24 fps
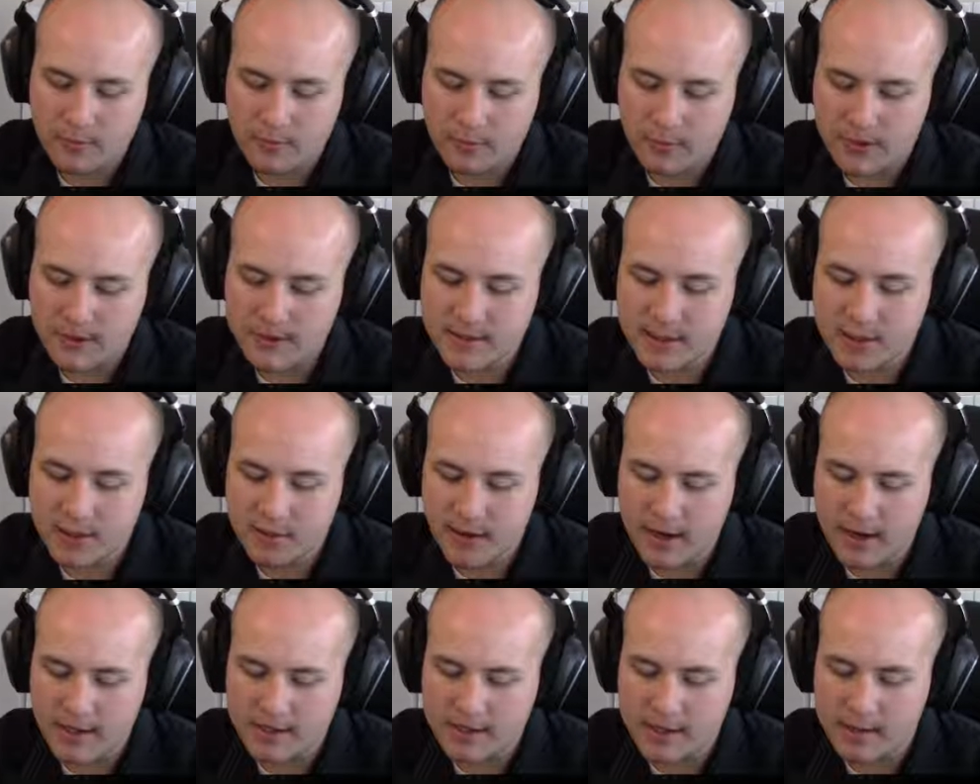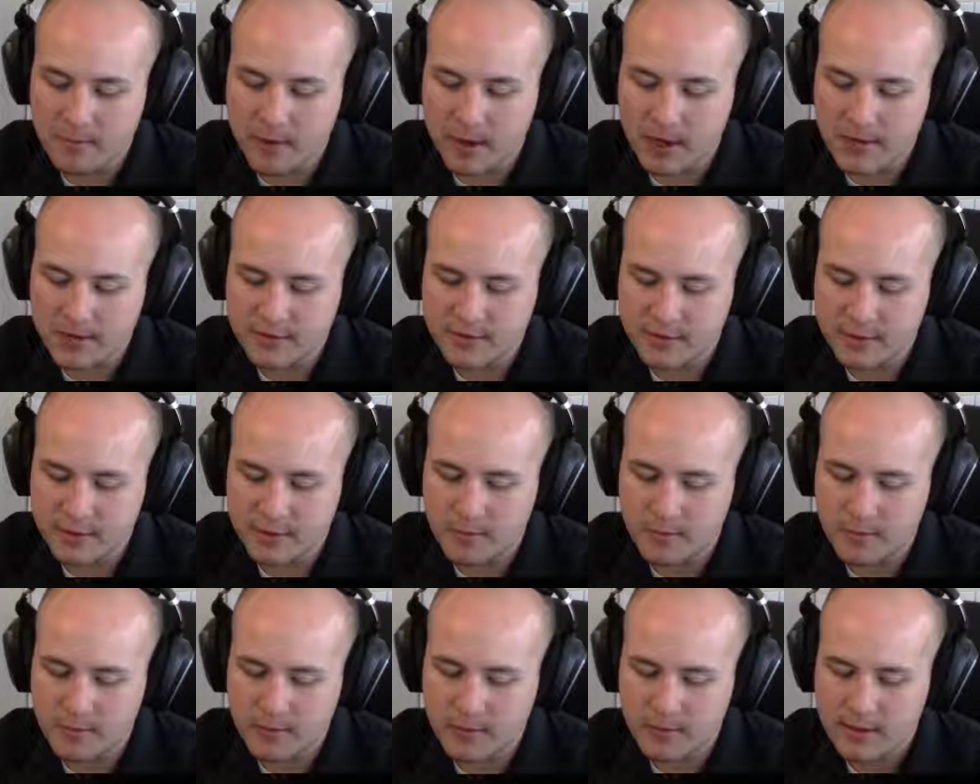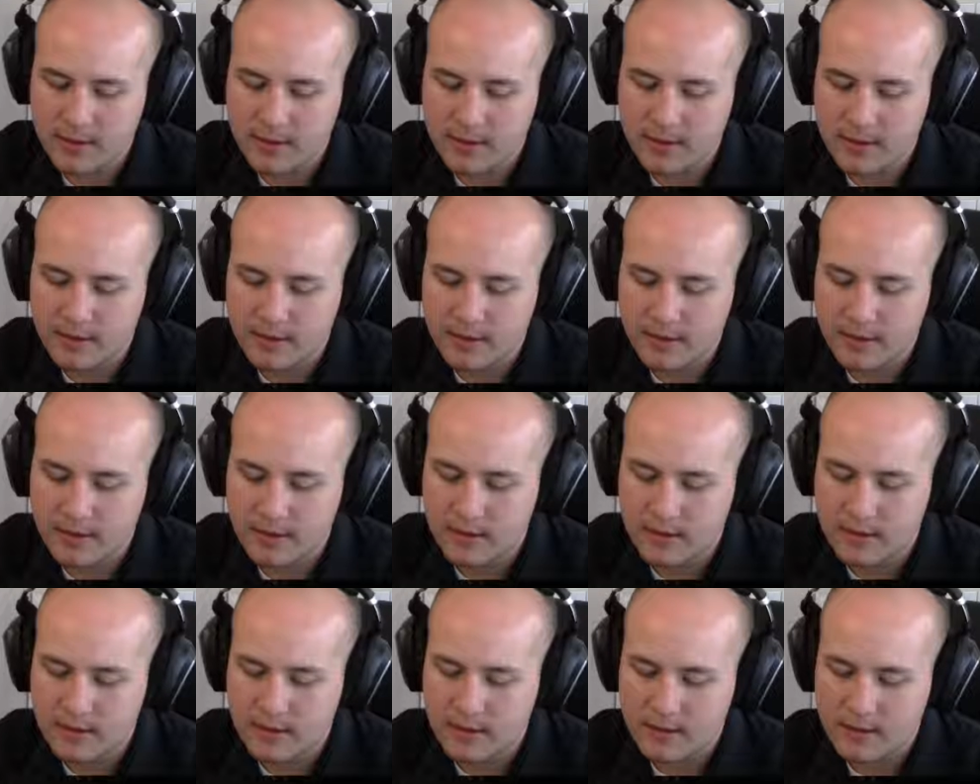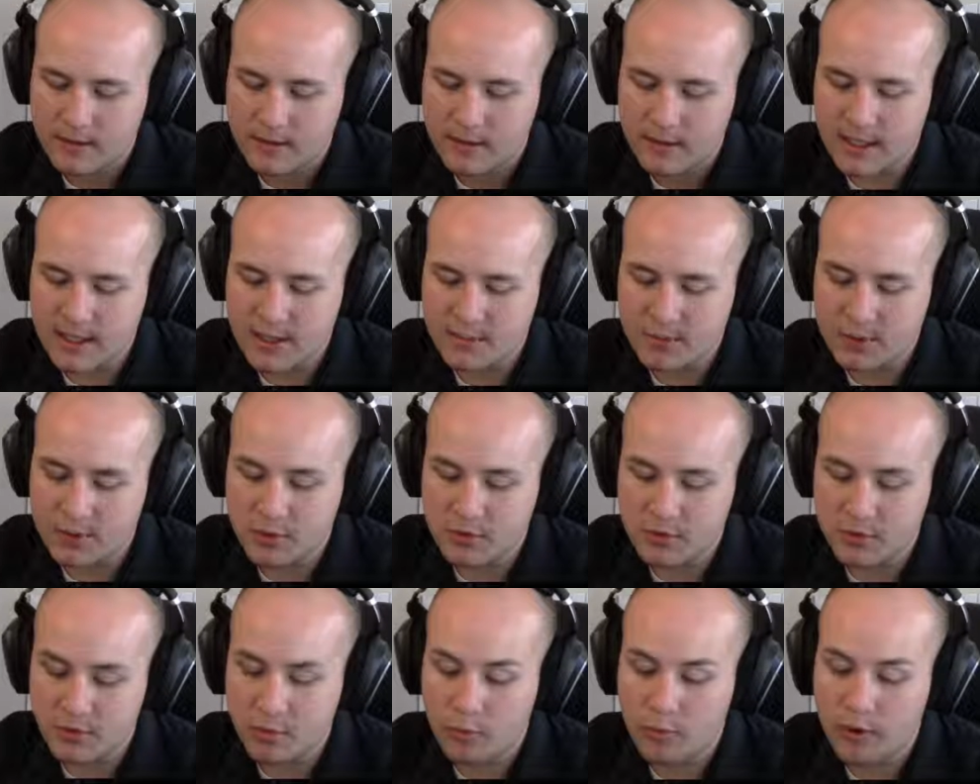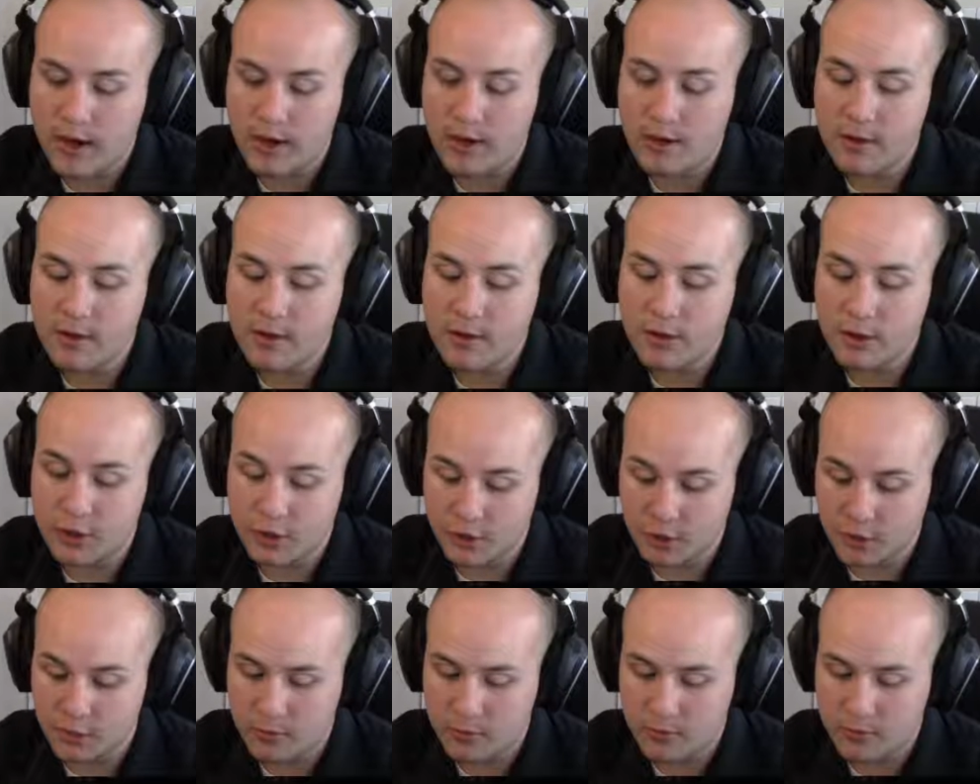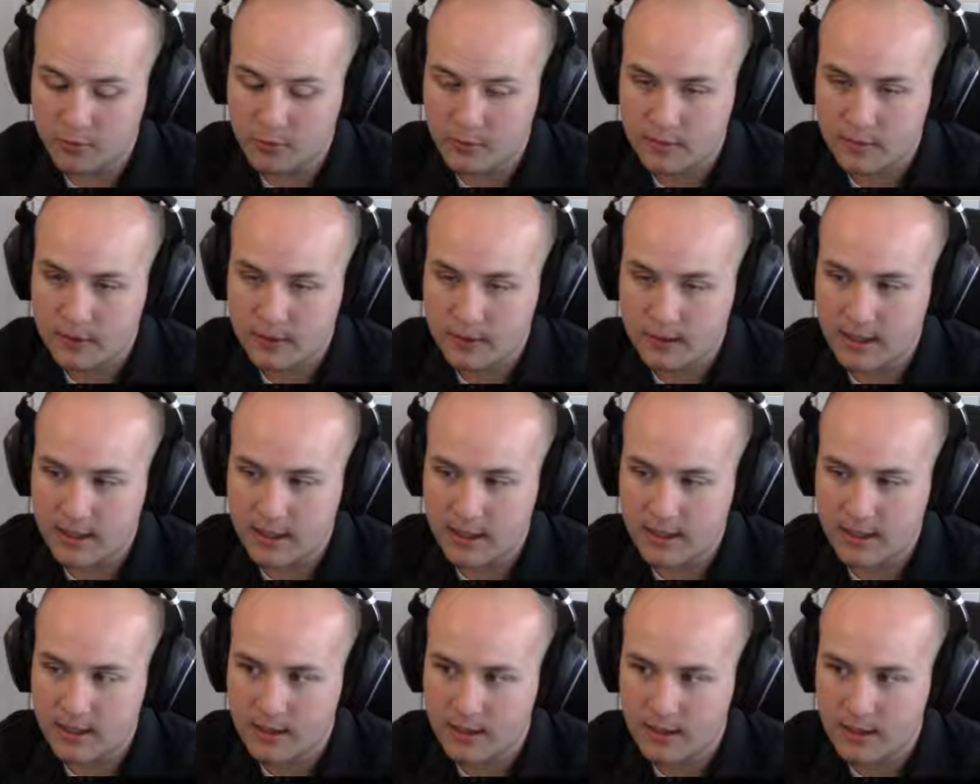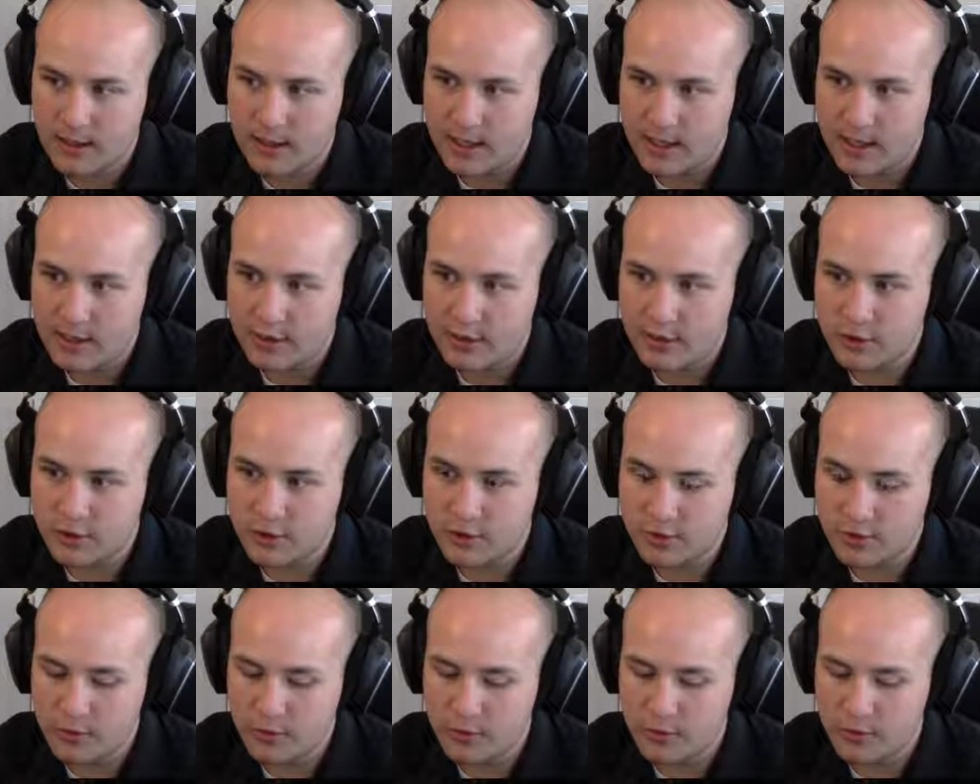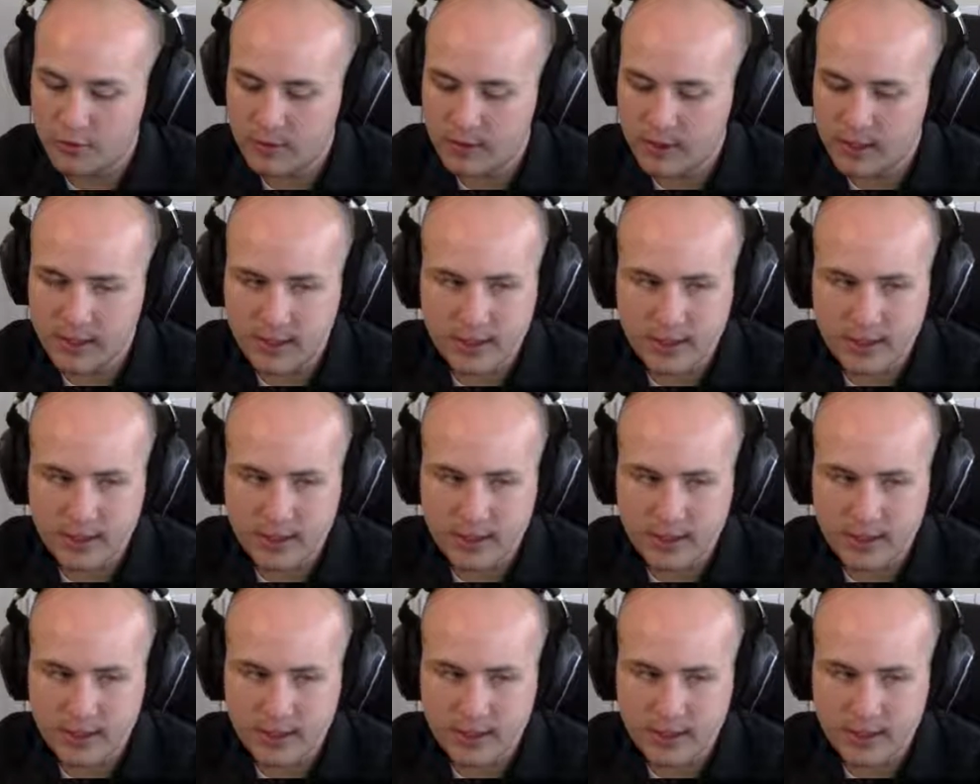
1's the greatest number, I assume. Because it has to be greater than 2. And 2